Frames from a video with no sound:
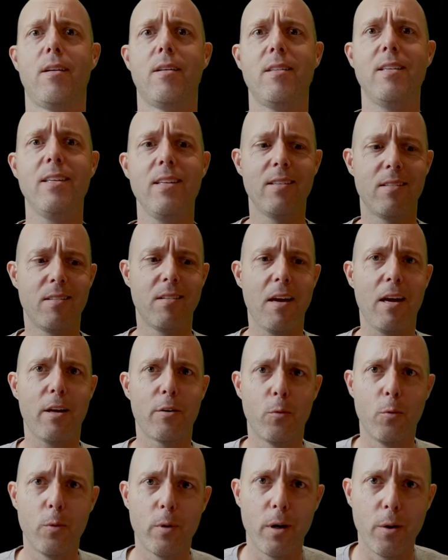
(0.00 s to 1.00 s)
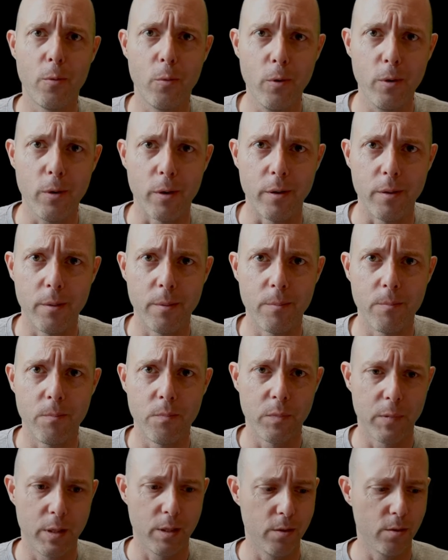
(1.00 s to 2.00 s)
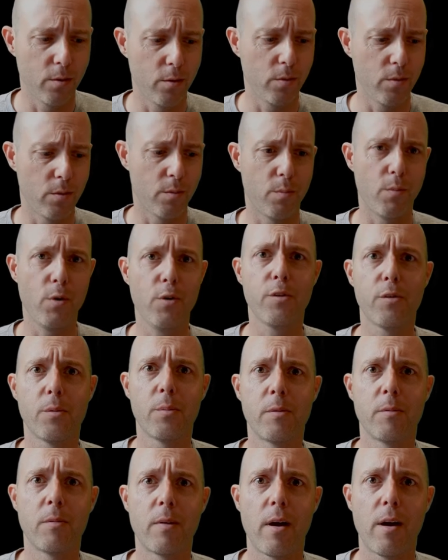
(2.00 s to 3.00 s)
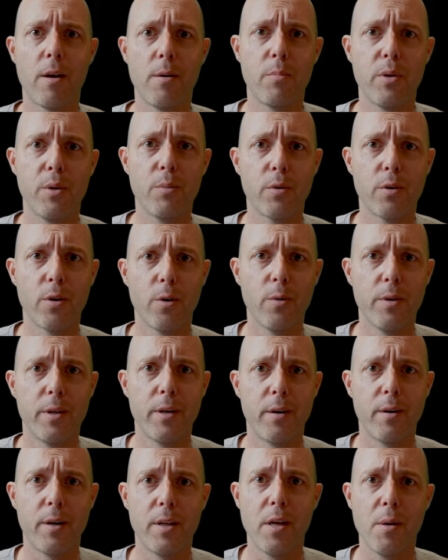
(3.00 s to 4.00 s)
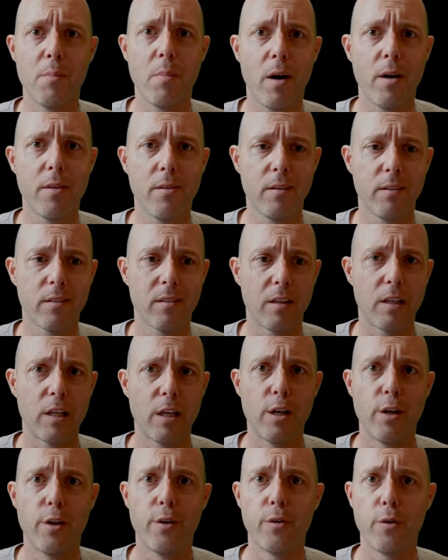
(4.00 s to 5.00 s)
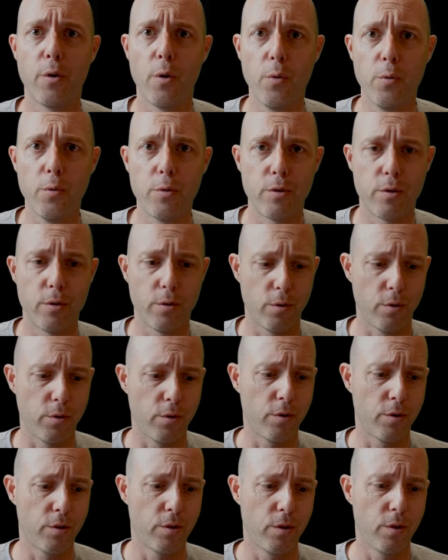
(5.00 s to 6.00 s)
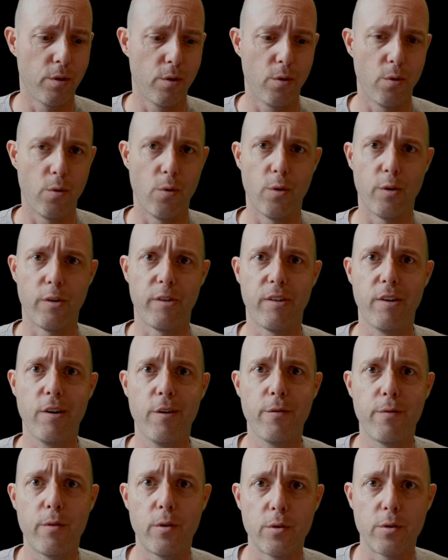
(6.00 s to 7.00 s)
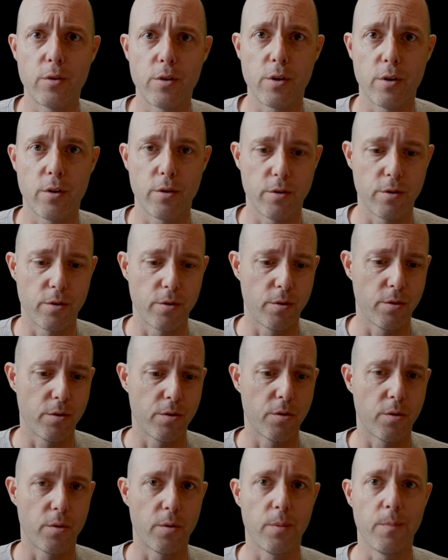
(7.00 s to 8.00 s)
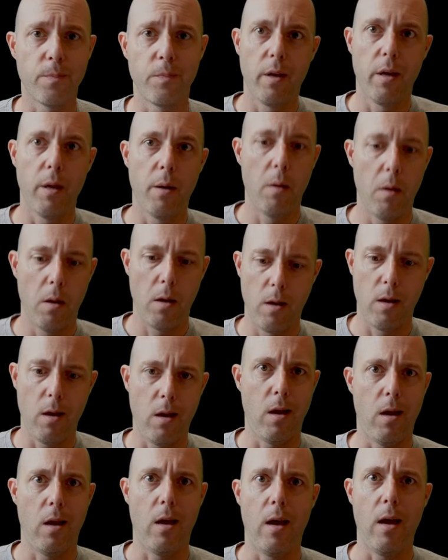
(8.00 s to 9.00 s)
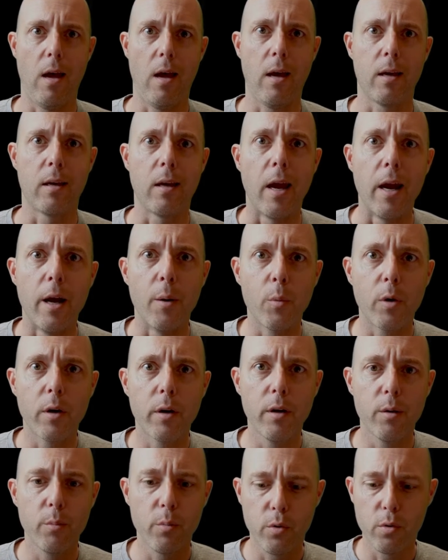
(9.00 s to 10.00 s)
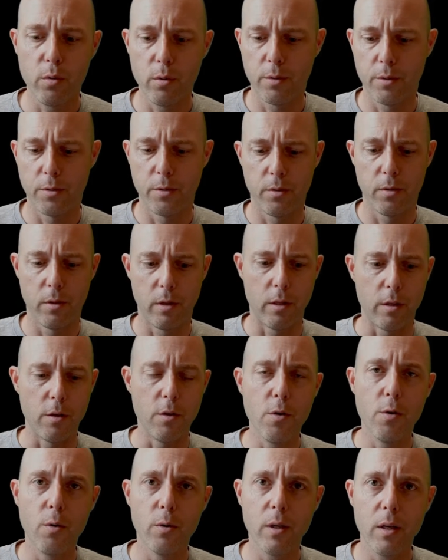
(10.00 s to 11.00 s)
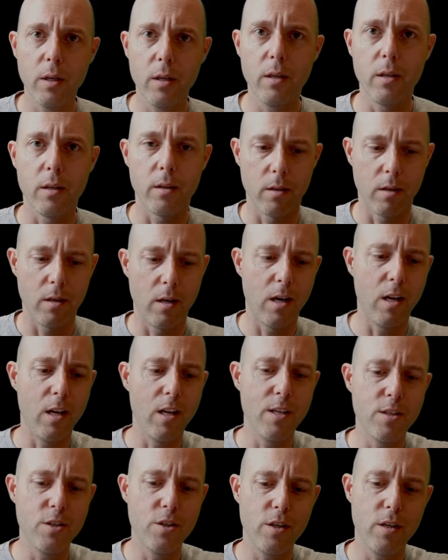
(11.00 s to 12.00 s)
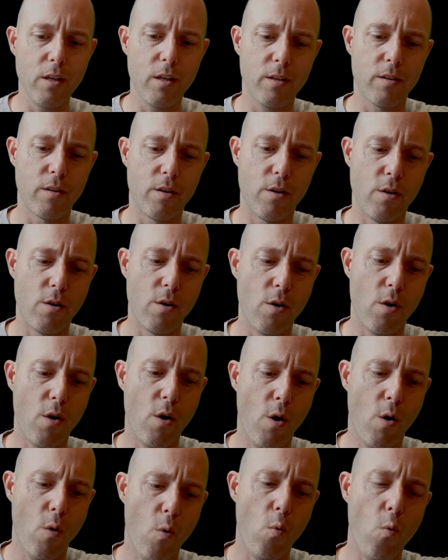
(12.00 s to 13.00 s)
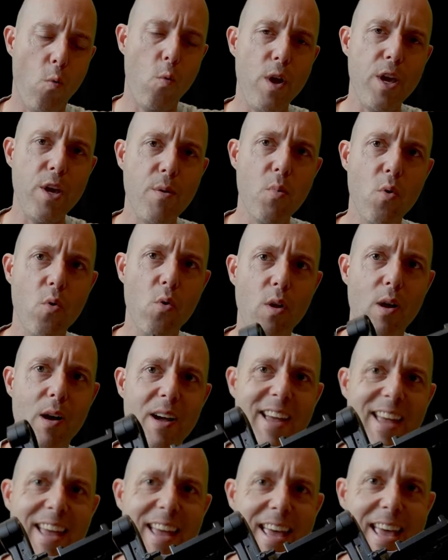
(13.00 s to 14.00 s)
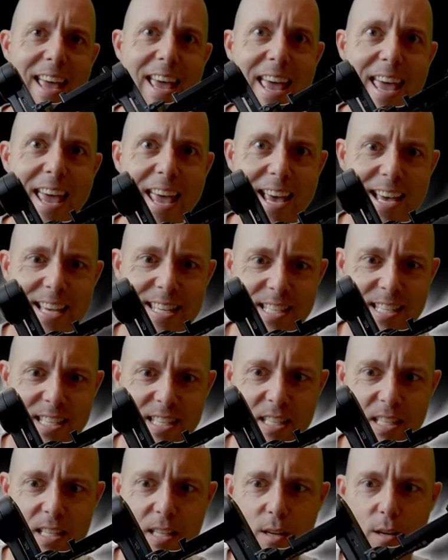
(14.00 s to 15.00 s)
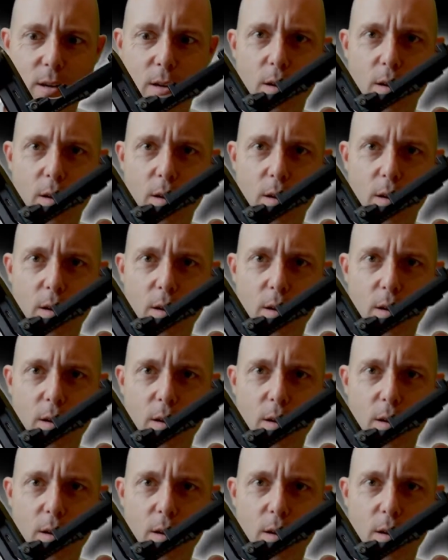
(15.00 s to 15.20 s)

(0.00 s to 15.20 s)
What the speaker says: the exact one I want. You know, most of the time people go in there and they buy things like posters or cell phone chargers or a camera gimbal? No kidding. A legit Weebill S. I